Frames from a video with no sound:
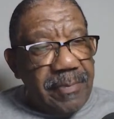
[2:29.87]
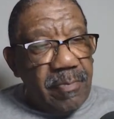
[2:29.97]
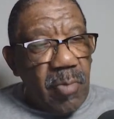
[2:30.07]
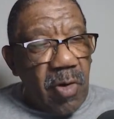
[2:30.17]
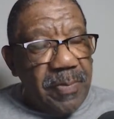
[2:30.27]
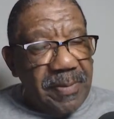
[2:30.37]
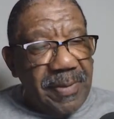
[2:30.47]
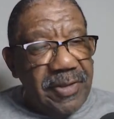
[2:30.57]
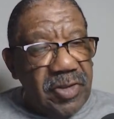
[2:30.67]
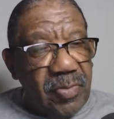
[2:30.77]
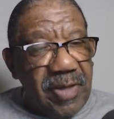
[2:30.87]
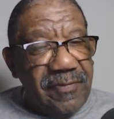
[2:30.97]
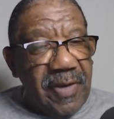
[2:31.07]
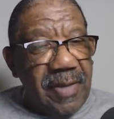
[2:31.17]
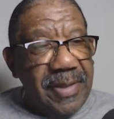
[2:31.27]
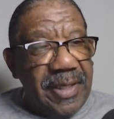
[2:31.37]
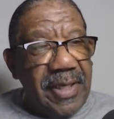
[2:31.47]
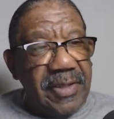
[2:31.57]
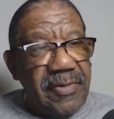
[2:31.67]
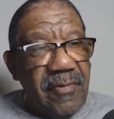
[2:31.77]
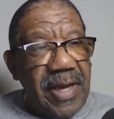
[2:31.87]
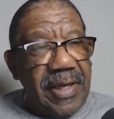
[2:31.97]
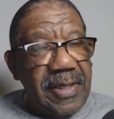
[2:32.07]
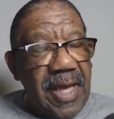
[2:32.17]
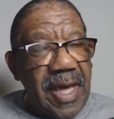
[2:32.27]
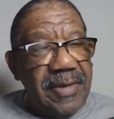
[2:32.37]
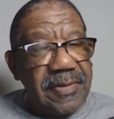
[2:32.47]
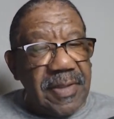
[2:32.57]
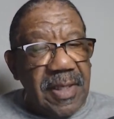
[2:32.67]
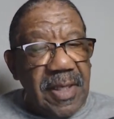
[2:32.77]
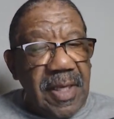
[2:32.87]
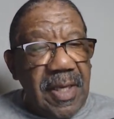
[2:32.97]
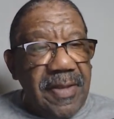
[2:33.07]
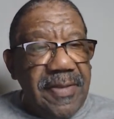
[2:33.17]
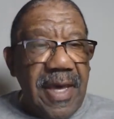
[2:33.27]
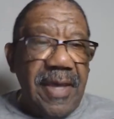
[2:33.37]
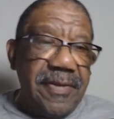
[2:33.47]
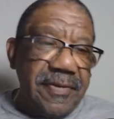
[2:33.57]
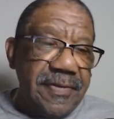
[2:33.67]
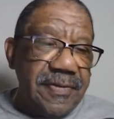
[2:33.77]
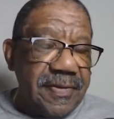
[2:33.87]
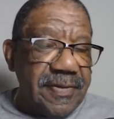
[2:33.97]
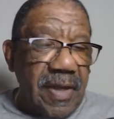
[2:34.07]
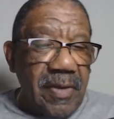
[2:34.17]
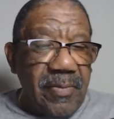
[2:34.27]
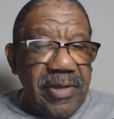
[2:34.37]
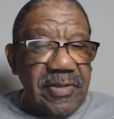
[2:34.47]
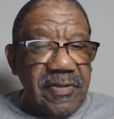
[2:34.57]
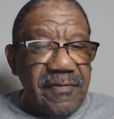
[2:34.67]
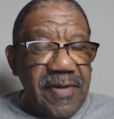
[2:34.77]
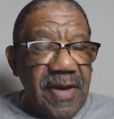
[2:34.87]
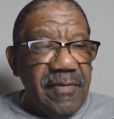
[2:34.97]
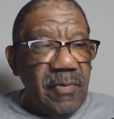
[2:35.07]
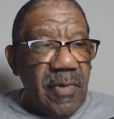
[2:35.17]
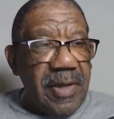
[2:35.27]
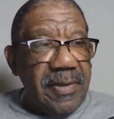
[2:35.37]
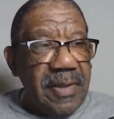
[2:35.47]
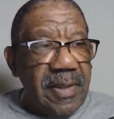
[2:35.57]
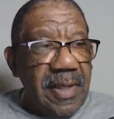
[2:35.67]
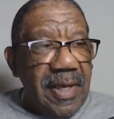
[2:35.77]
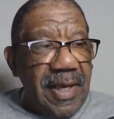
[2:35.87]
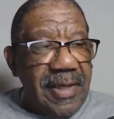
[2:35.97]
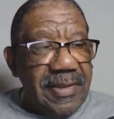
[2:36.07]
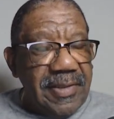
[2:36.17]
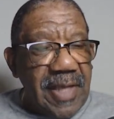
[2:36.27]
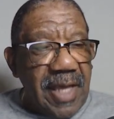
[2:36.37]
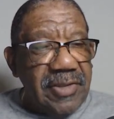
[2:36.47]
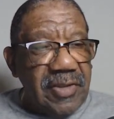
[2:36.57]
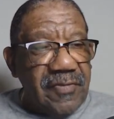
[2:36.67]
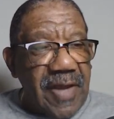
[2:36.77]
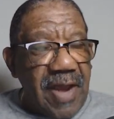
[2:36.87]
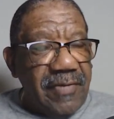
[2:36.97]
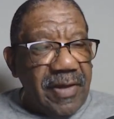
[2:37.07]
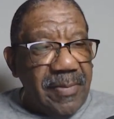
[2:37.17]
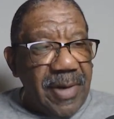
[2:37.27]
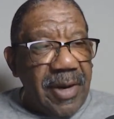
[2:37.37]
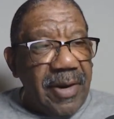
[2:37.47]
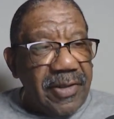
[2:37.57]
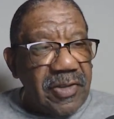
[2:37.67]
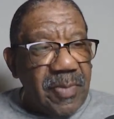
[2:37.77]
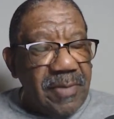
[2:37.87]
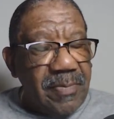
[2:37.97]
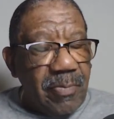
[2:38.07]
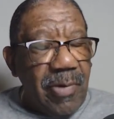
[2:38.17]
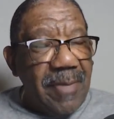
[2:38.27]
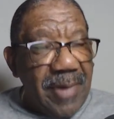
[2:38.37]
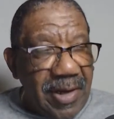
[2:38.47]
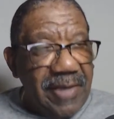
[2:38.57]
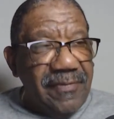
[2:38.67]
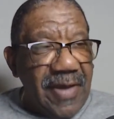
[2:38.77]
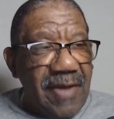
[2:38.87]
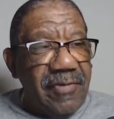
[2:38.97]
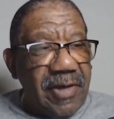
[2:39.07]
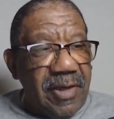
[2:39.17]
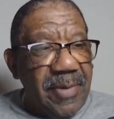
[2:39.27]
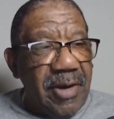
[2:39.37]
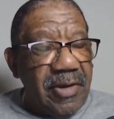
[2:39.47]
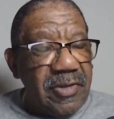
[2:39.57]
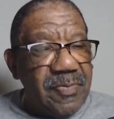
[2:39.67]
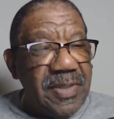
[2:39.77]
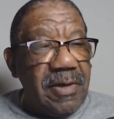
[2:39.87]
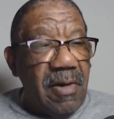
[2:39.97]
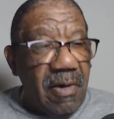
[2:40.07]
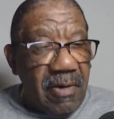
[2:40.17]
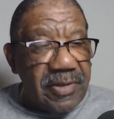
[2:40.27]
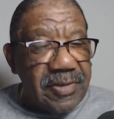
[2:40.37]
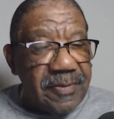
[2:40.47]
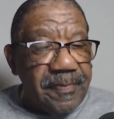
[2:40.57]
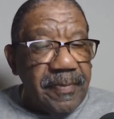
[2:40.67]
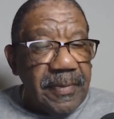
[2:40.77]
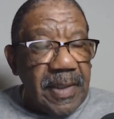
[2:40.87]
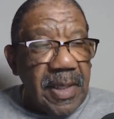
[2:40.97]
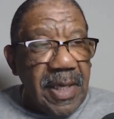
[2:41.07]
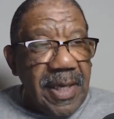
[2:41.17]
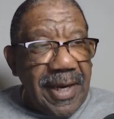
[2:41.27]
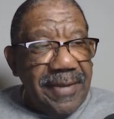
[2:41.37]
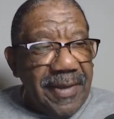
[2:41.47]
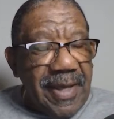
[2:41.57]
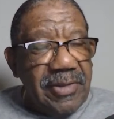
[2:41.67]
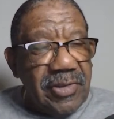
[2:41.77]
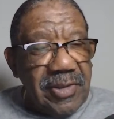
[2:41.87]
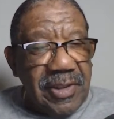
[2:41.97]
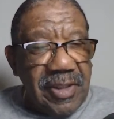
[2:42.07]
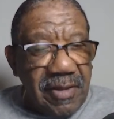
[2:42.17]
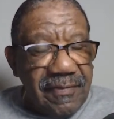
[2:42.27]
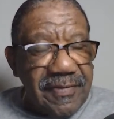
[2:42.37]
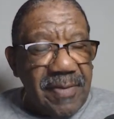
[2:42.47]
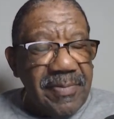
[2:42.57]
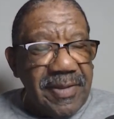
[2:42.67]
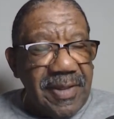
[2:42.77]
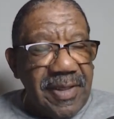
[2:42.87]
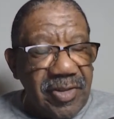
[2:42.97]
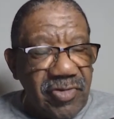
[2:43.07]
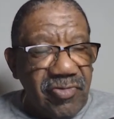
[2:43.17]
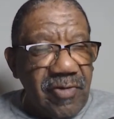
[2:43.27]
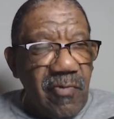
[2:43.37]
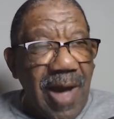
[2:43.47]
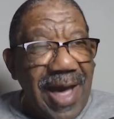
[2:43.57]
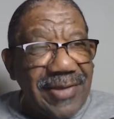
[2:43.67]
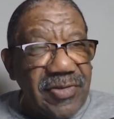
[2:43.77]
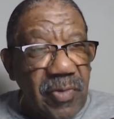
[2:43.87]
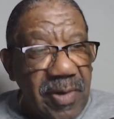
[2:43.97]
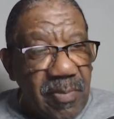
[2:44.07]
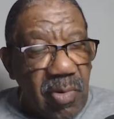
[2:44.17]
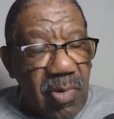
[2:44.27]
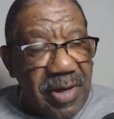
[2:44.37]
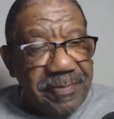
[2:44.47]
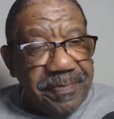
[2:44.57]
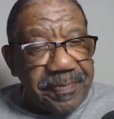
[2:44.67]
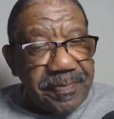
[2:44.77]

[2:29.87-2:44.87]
more people in Springfield are beginning to recognize that this is a celebration for everyone. And it's not just for African Americans, but primarily for African Americans because, and I think I should give some of the history of why it's so important